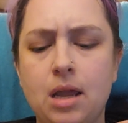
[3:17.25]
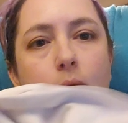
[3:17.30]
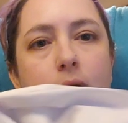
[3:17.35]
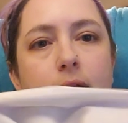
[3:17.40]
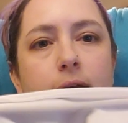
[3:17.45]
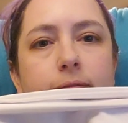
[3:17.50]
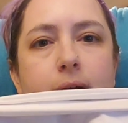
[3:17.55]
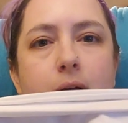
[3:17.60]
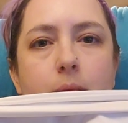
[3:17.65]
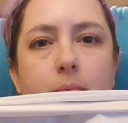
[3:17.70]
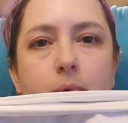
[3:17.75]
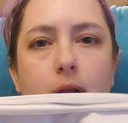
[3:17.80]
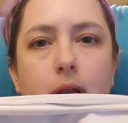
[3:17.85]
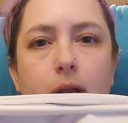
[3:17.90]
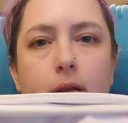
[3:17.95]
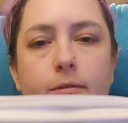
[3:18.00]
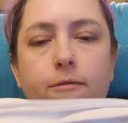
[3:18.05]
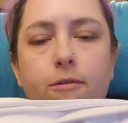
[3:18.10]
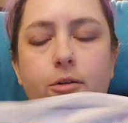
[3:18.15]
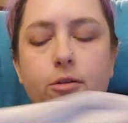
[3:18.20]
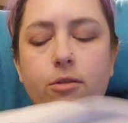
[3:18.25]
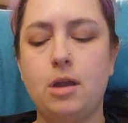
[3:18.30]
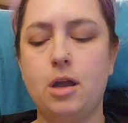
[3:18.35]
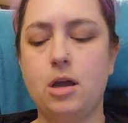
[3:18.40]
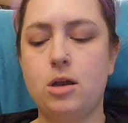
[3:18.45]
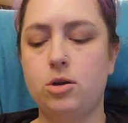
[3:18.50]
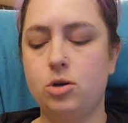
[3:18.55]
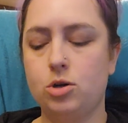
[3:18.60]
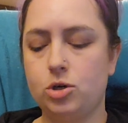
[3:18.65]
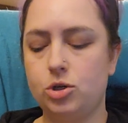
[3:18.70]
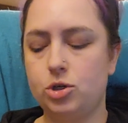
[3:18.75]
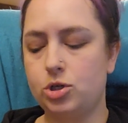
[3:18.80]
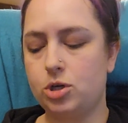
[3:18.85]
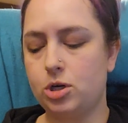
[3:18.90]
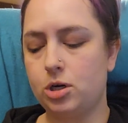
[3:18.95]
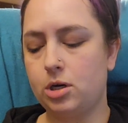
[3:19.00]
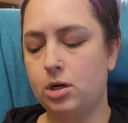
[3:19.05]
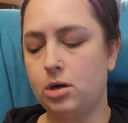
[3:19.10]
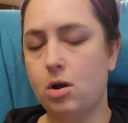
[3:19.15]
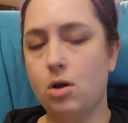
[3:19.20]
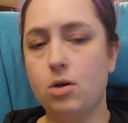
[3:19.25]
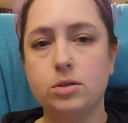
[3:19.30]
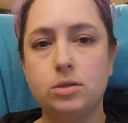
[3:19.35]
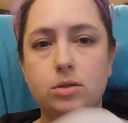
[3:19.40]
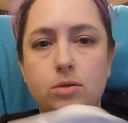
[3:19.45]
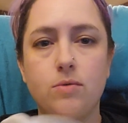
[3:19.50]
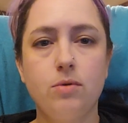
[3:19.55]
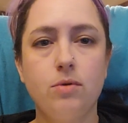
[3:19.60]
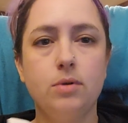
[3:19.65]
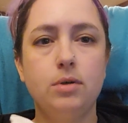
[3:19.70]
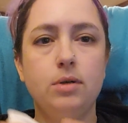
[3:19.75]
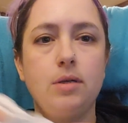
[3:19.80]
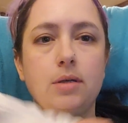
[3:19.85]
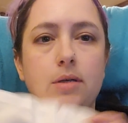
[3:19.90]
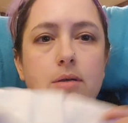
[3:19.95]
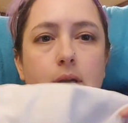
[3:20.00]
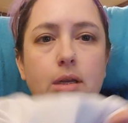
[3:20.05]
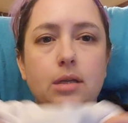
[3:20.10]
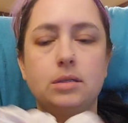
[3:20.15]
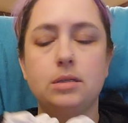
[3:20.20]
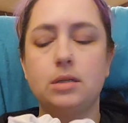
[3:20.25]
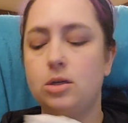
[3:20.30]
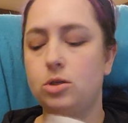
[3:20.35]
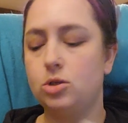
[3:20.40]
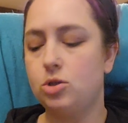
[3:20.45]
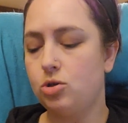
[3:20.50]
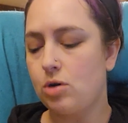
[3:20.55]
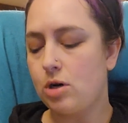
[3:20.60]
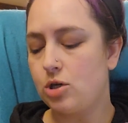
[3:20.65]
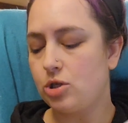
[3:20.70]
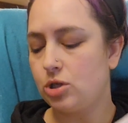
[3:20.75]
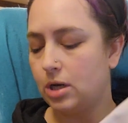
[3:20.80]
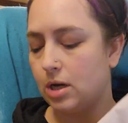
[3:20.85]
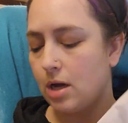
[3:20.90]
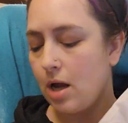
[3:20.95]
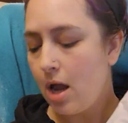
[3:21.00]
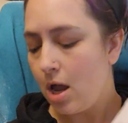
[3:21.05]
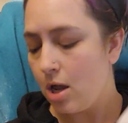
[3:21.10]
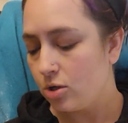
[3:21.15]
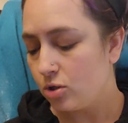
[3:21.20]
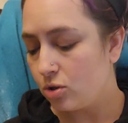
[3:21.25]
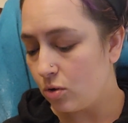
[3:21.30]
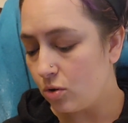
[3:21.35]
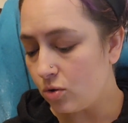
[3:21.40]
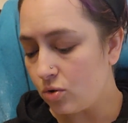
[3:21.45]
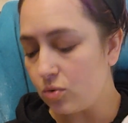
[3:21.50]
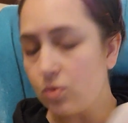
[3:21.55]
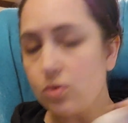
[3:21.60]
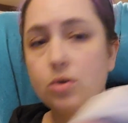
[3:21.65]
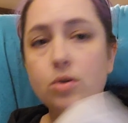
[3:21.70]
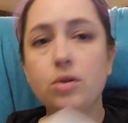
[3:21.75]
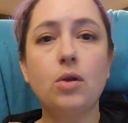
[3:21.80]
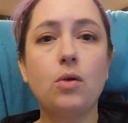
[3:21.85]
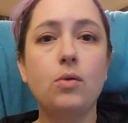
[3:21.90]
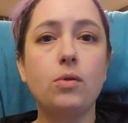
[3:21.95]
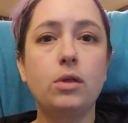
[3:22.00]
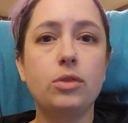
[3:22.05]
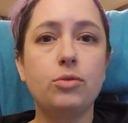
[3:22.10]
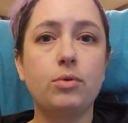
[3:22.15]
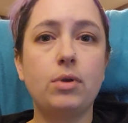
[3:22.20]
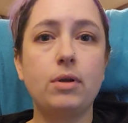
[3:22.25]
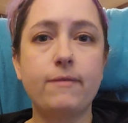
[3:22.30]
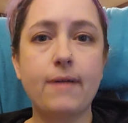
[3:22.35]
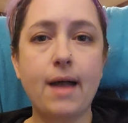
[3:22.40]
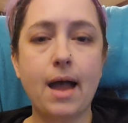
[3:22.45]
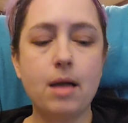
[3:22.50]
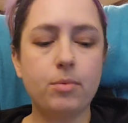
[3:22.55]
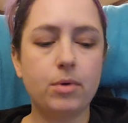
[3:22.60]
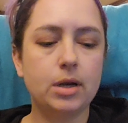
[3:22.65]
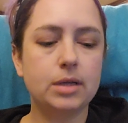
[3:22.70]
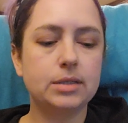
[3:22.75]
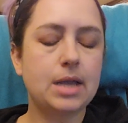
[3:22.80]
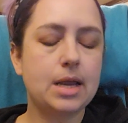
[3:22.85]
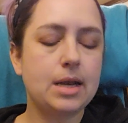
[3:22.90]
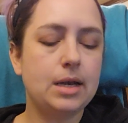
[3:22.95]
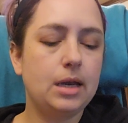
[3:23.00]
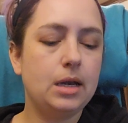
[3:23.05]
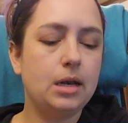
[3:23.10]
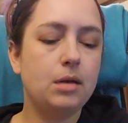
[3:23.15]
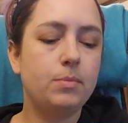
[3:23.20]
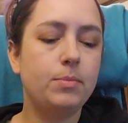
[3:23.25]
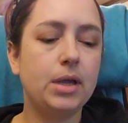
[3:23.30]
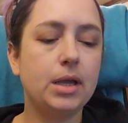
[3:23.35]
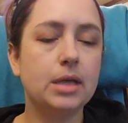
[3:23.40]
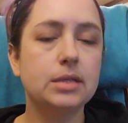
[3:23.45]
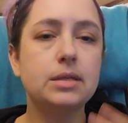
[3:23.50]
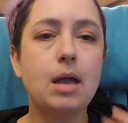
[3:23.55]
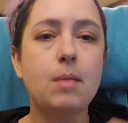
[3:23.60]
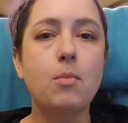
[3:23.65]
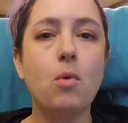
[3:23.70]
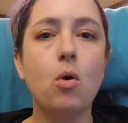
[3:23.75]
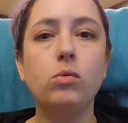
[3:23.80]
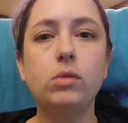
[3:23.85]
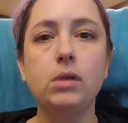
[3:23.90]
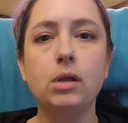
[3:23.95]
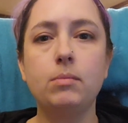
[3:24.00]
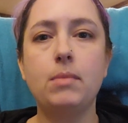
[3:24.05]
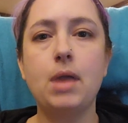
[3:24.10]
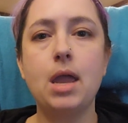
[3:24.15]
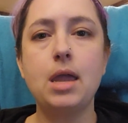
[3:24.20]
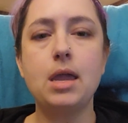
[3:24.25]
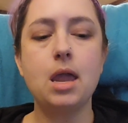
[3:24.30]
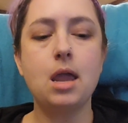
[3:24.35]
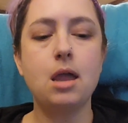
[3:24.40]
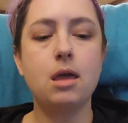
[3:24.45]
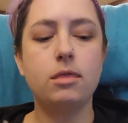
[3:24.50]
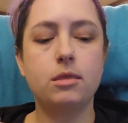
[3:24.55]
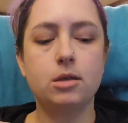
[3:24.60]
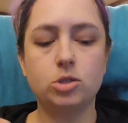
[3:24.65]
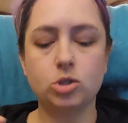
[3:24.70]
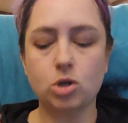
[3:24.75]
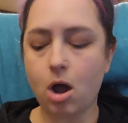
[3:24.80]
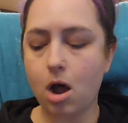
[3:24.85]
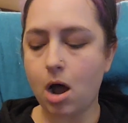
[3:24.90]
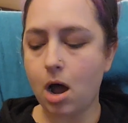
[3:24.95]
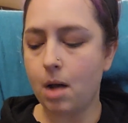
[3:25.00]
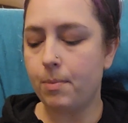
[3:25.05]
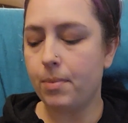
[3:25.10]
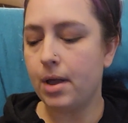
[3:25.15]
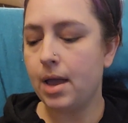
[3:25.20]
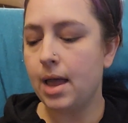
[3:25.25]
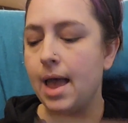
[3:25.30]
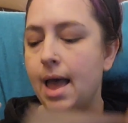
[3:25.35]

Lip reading: White fabric for the undershirt, also nice and stretchy. So those were the only three fabrics I needed because I'm only making the top.